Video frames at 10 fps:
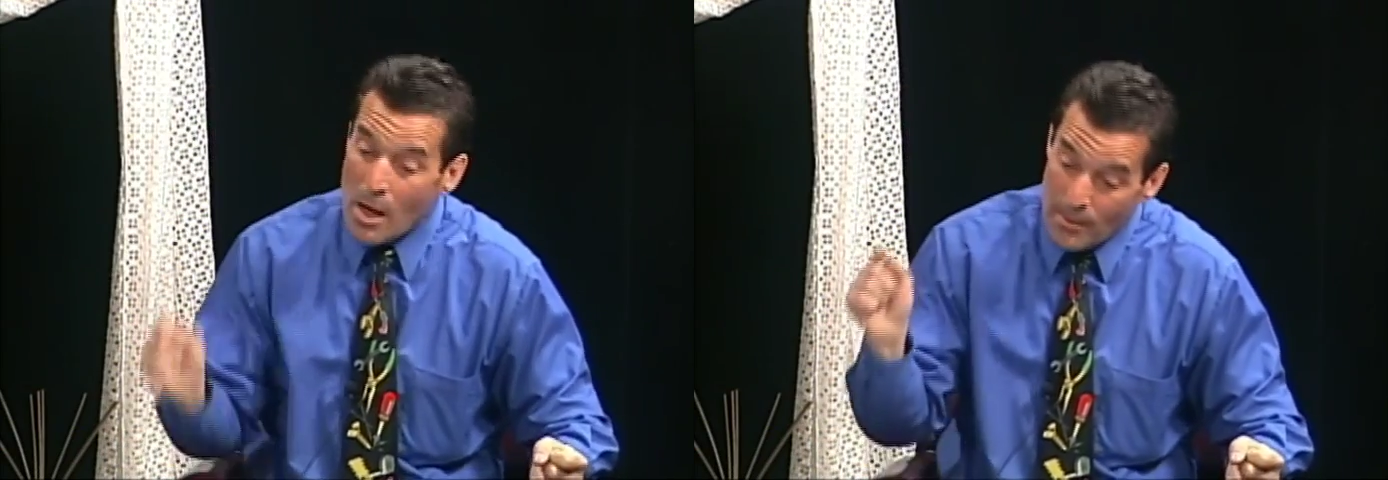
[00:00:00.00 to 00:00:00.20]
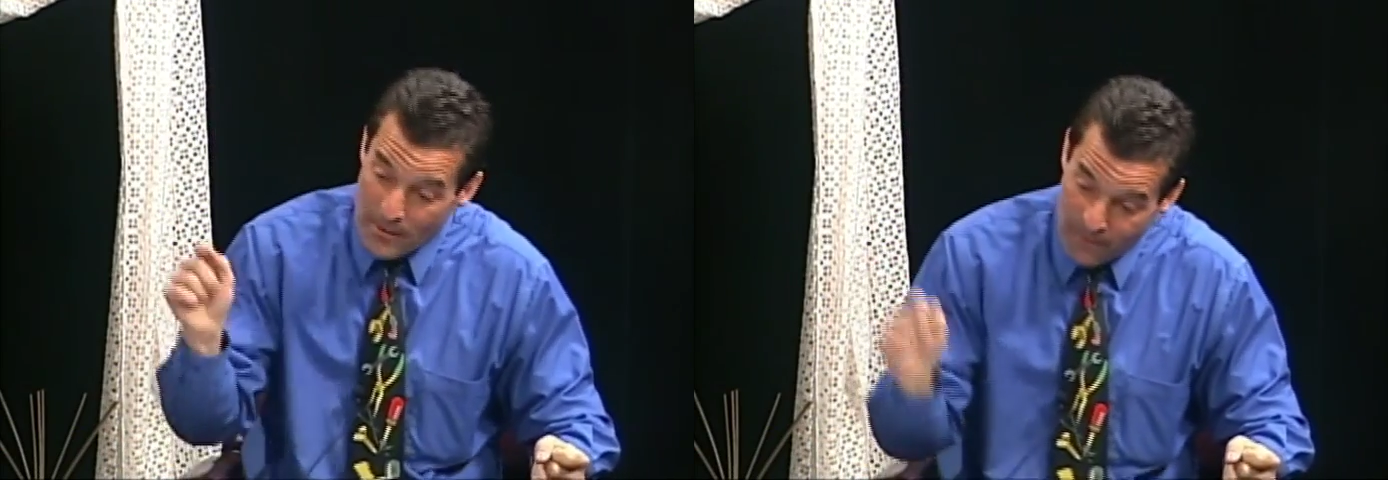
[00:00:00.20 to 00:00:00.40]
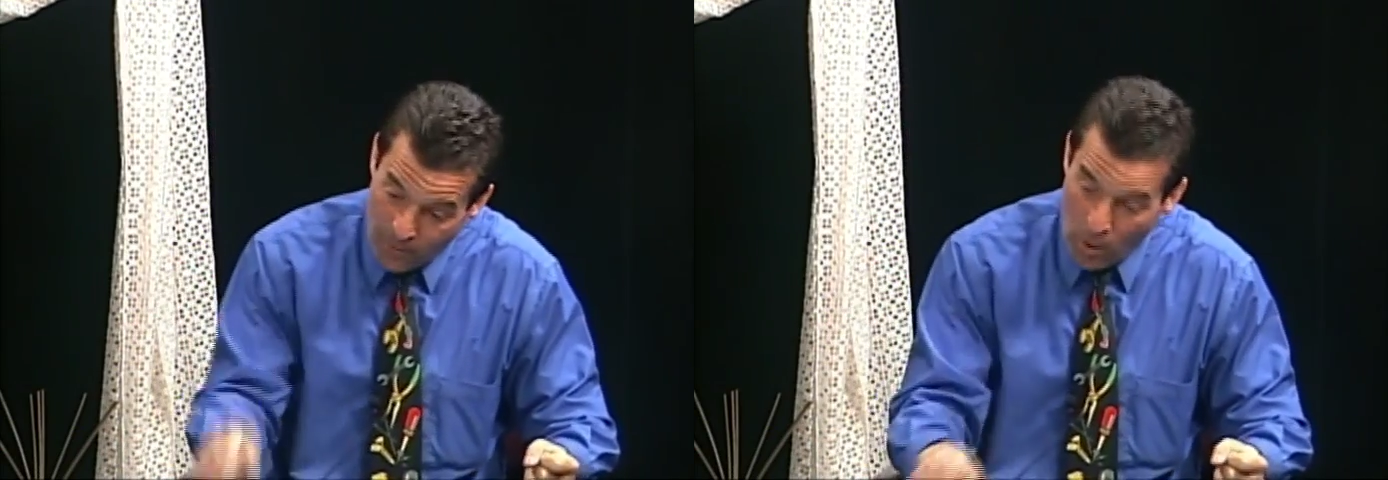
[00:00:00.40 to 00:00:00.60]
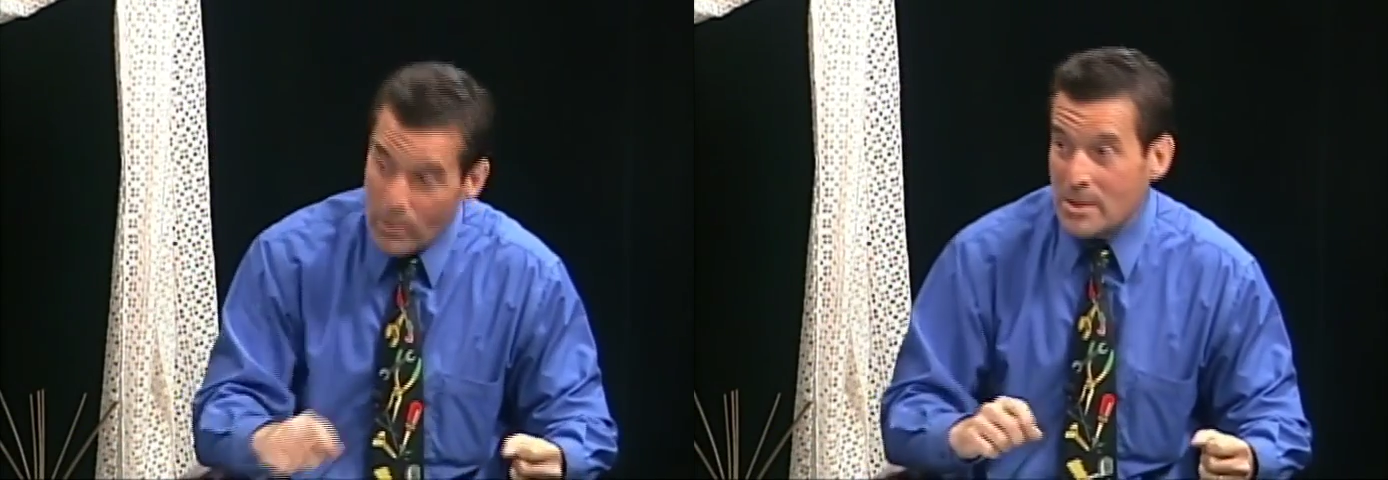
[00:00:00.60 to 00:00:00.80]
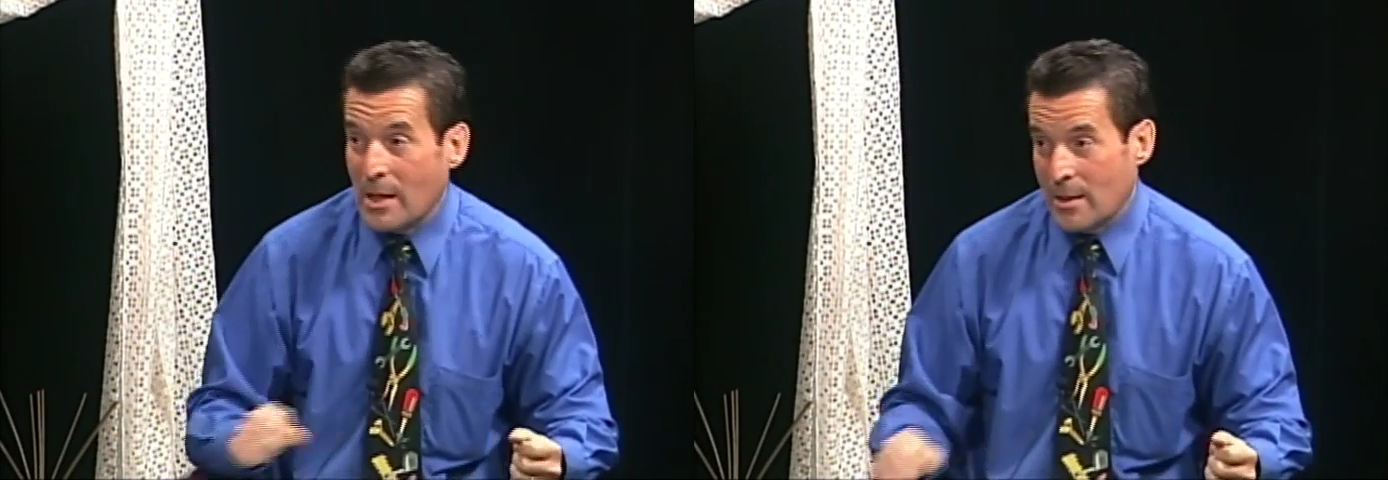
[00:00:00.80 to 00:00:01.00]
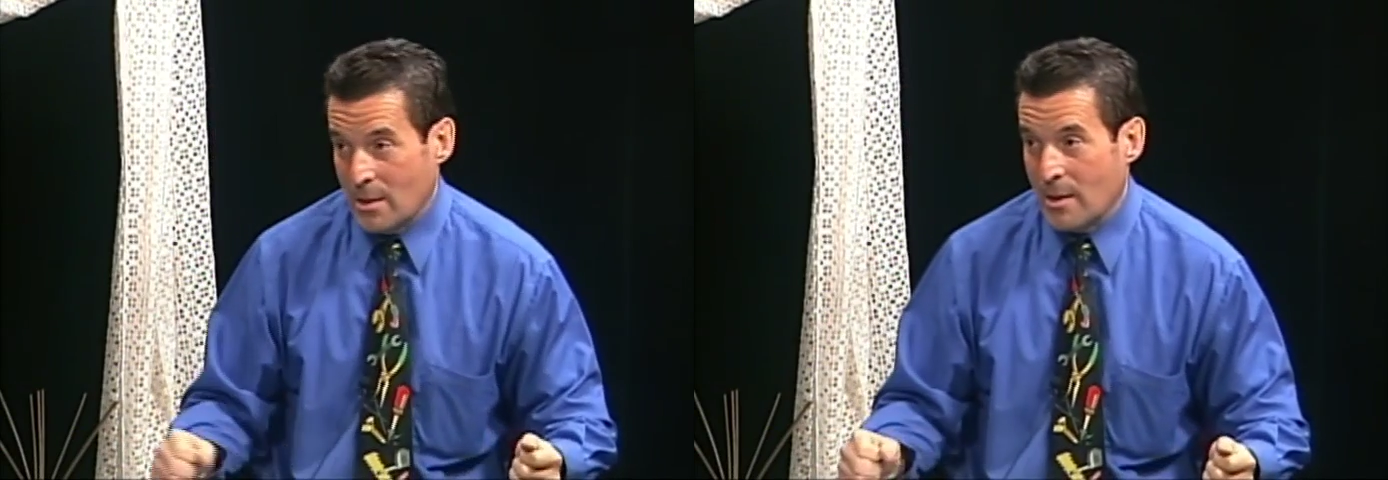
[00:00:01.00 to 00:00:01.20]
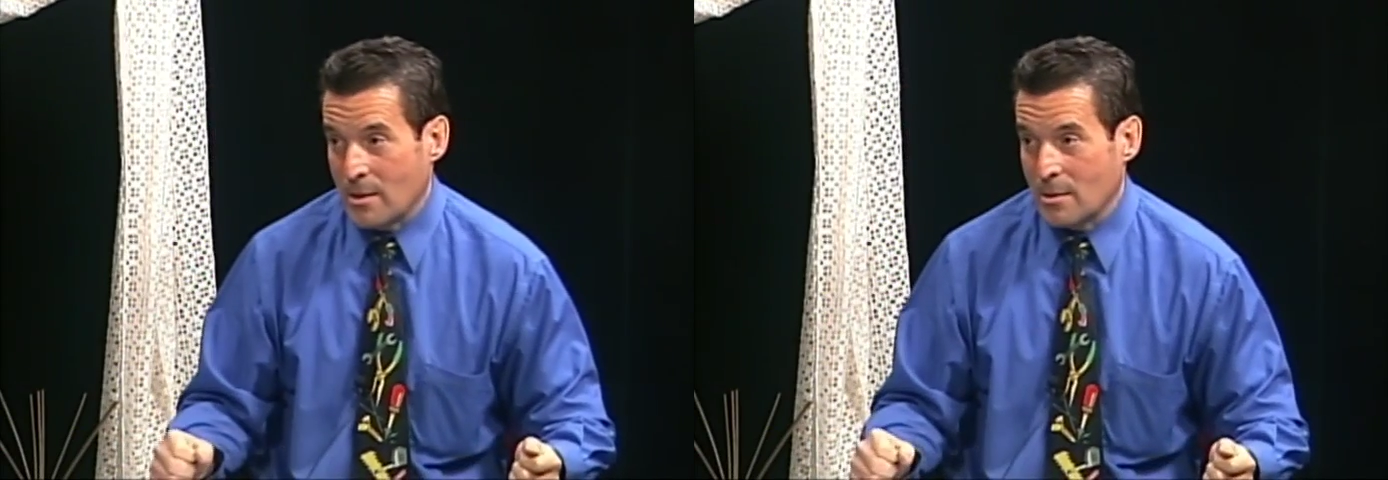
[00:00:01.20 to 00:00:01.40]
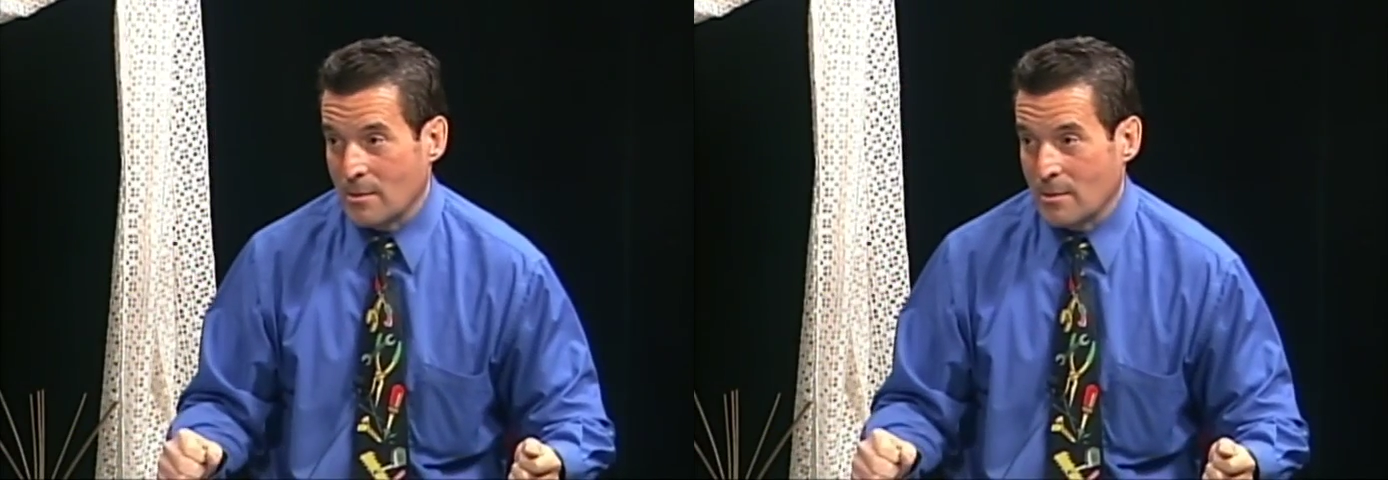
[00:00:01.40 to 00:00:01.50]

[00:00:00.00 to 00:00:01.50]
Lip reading: before we start the test.